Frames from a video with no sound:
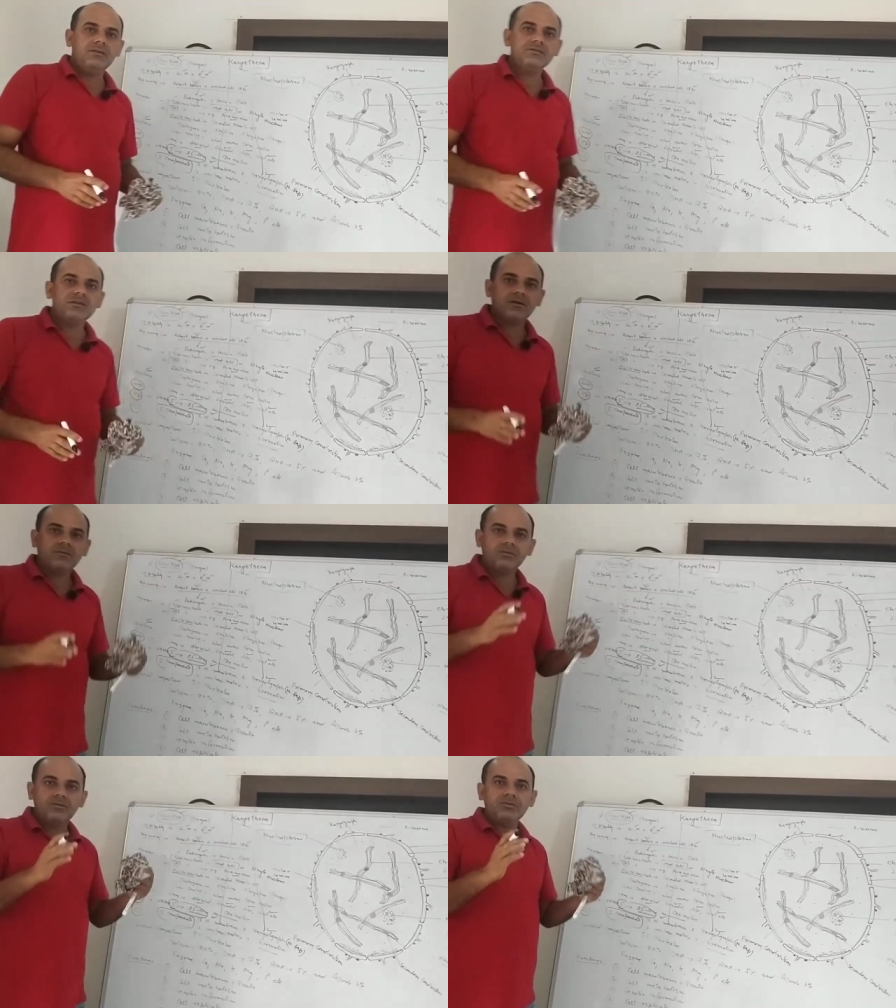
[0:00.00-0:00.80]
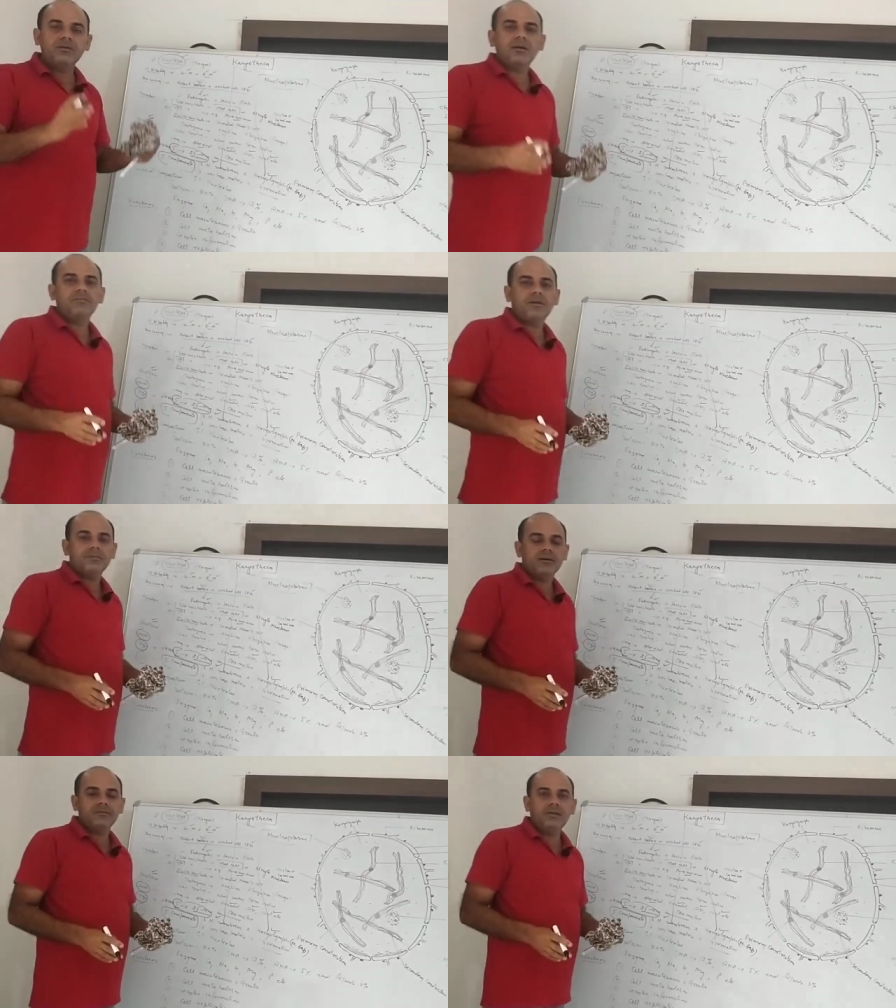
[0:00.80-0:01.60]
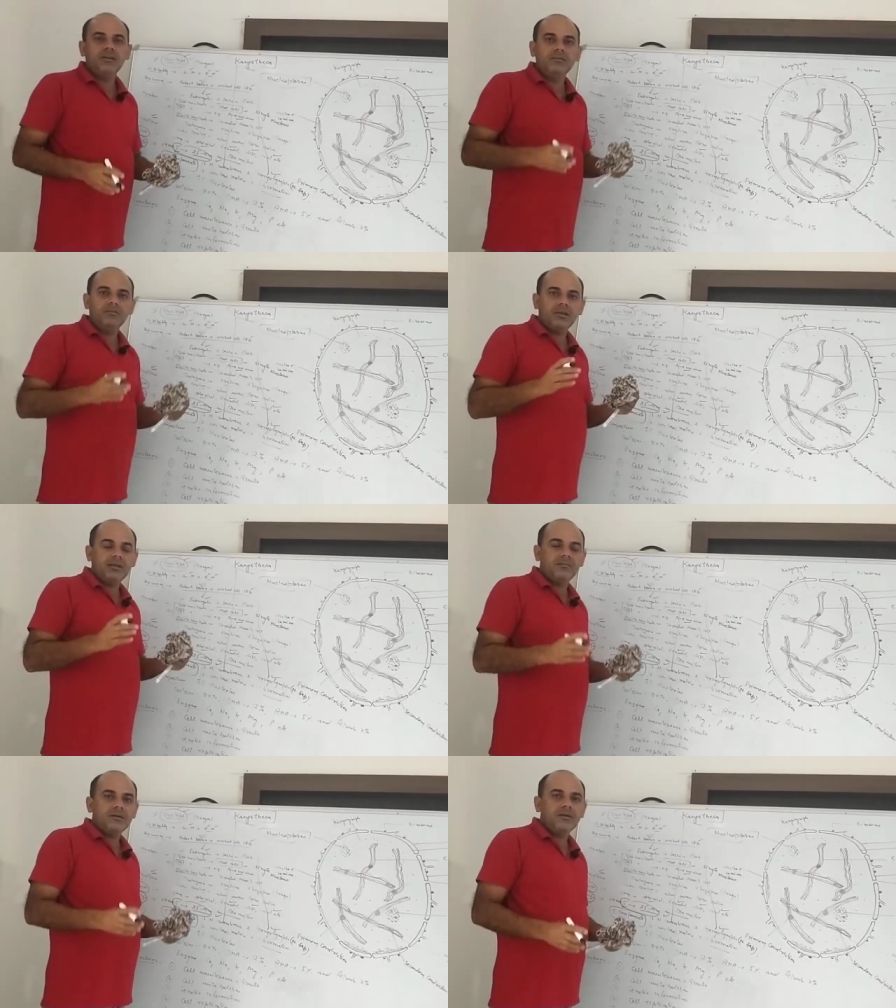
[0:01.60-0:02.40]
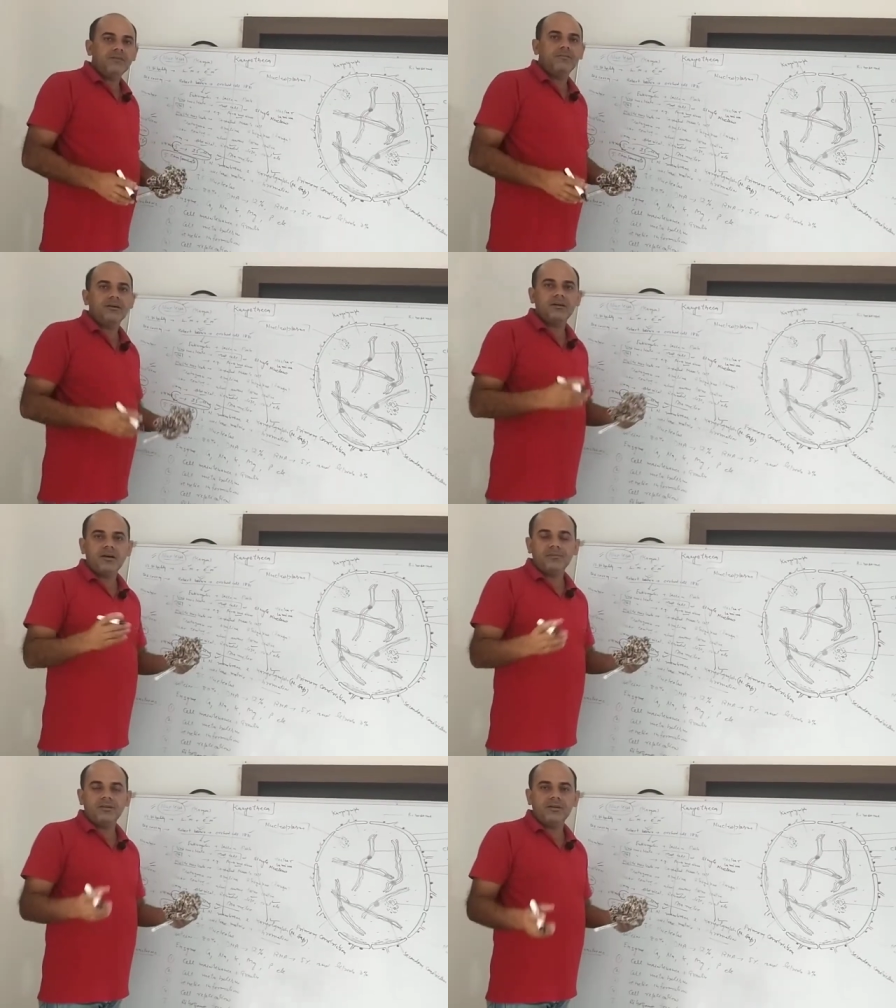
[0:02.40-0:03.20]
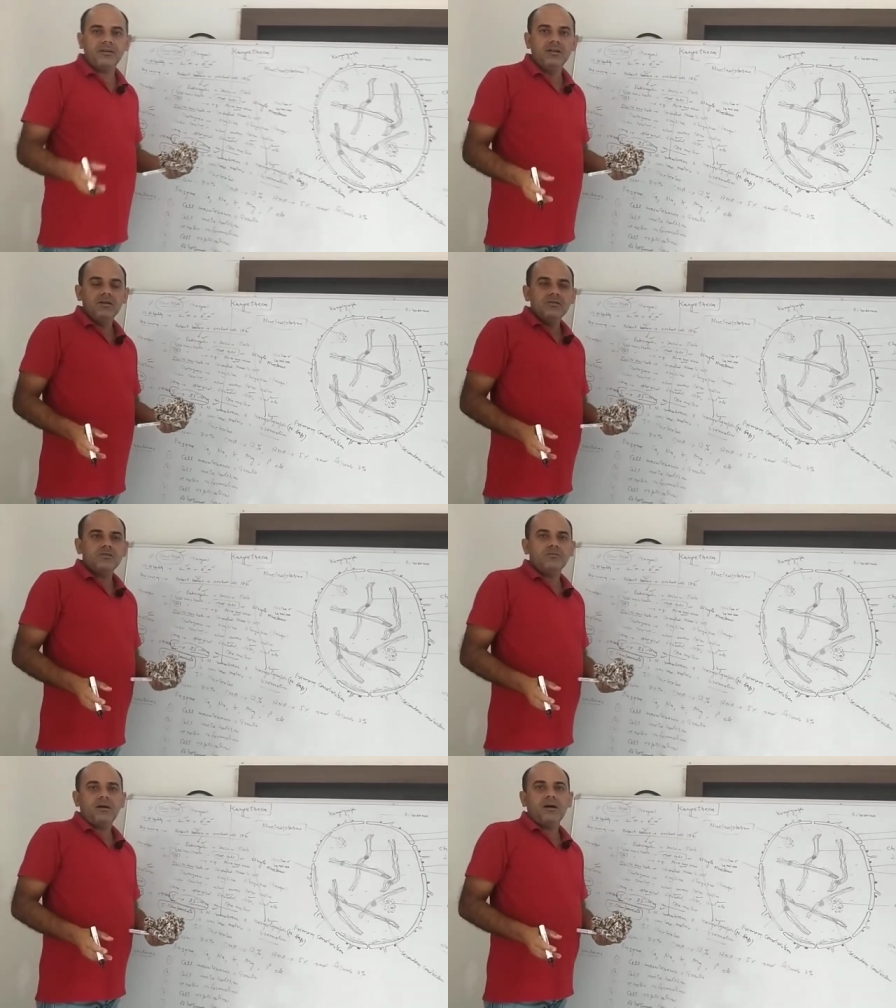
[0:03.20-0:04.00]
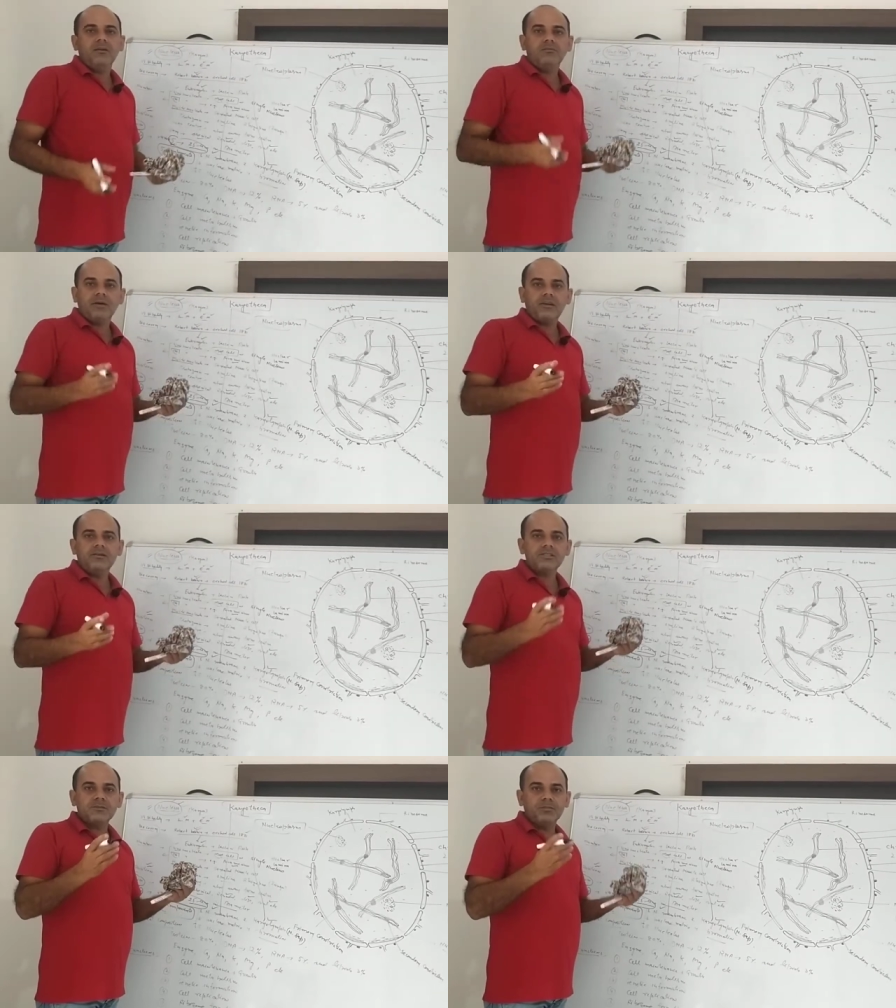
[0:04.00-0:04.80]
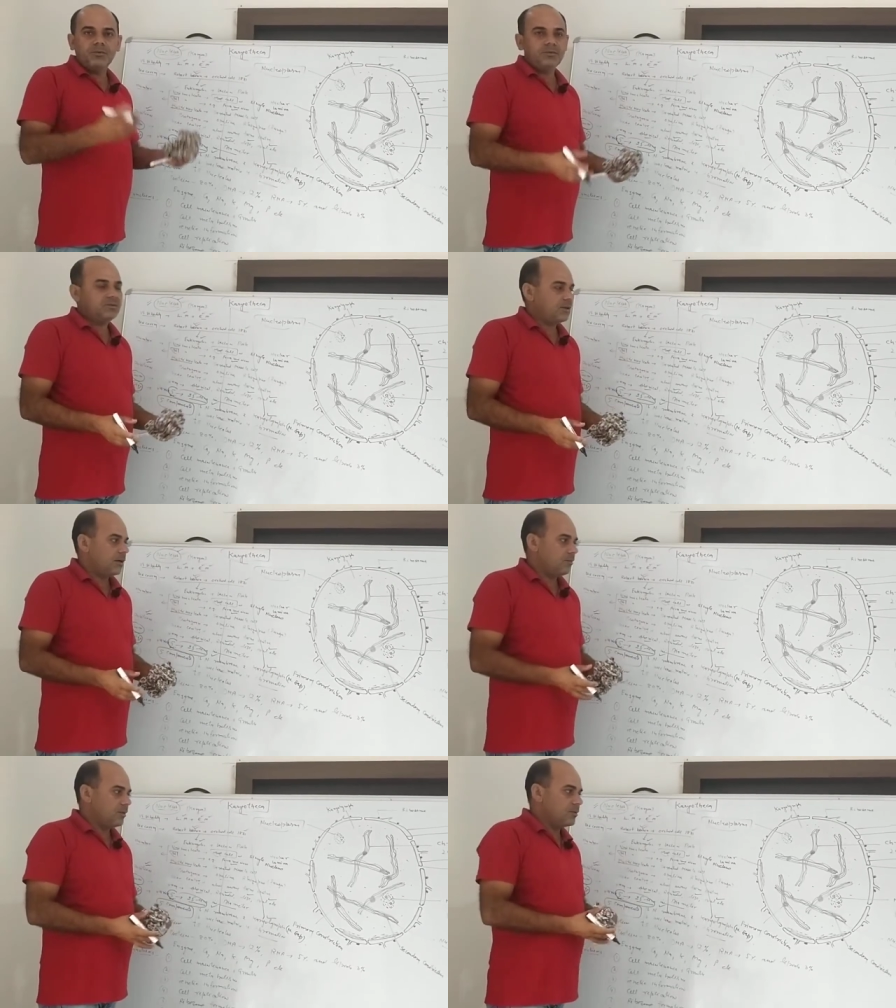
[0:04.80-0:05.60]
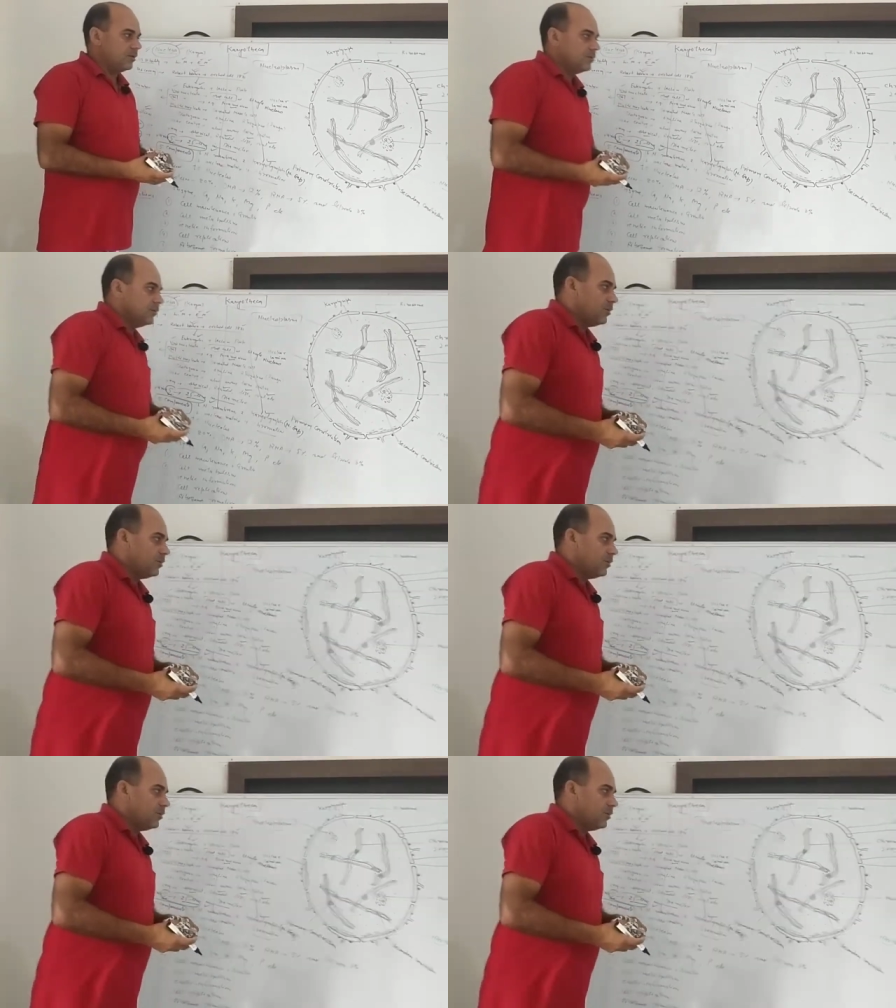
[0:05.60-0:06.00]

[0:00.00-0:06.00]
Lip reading: These are called nuclear membrane. In membrane, what are present? Small minor pores are present.